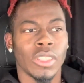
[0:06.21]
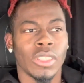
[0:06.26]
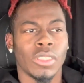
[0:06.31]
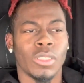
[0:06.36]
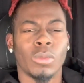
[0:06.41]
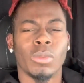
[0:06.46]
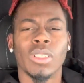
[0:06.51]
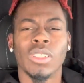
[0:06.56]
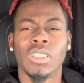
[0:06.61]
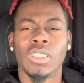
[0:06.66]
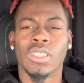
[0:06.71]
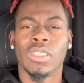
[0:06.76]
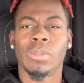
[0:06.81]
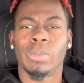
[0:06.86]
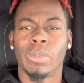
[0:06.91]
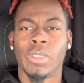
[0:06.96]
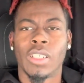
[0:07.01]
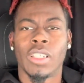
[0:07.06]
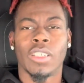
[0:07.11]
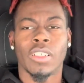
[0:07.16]
weather's
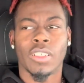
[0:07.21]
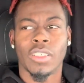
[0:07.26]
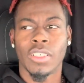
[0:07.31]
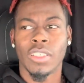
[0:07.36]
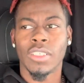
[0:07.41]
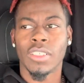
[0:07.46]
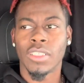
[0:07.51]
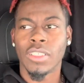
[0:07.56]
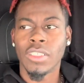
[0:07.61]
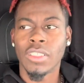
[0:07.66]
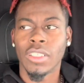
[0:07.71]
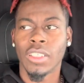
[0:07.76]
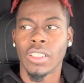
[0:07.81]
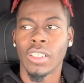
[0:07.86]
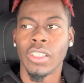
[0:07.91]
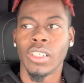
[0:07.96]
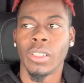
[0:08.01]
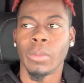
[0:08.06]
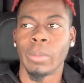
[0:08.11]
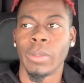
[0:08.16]
pretty. It's
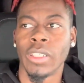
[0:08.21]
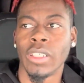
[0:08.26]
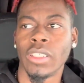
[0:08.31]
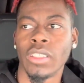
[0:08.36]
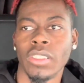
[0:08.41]
alright up here.